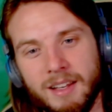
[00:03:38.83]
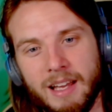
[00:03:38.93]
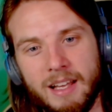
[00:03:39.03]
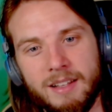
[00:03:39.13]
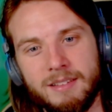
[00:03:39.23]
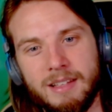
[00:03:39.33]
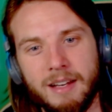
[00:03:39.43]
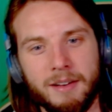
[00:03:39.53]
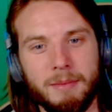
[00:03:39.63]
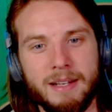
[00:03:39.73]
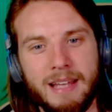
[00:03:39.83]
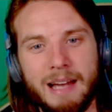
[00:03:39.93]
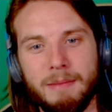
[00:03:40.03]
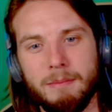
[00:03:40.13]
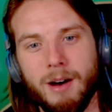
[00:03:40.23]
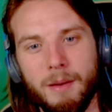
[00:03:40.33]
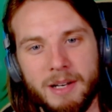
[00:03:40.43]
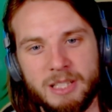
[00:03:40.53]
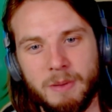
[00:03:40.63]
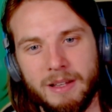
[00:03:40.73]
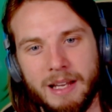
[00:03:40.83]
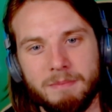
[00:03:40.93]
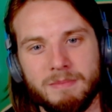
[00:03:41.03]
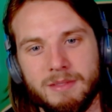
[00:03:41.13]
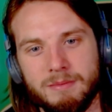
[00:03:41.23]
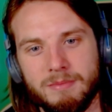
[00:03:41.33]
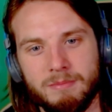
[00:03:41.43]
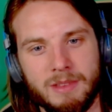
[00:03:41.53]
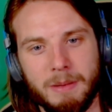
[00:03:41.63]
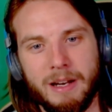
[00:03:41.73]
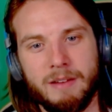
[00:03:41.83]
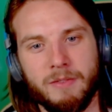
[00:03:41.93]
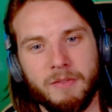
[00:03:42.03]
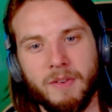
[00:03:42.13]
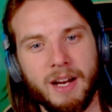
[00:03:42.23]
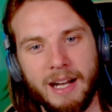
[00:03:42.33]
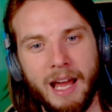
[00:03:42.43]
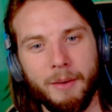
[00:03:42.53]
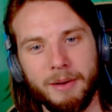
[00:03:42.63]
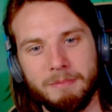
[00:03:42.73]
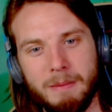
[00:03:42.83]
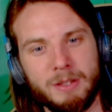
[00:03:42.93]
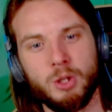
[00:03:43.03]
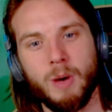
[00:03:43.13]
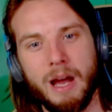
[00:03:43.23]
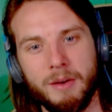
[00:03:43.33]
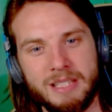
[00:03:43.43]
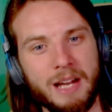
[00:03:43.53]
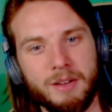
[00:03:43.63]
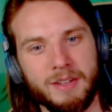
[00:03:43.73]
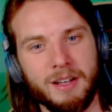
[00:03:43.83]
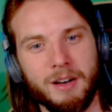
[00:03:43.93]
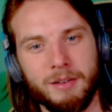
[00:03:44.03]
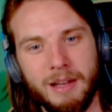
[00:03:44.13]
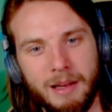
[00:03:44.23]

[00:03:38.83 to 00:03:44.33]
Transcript: And, you know, my dad and my mom had to spend like about half of a fucking hour, maybe 2 hours, I don't even know.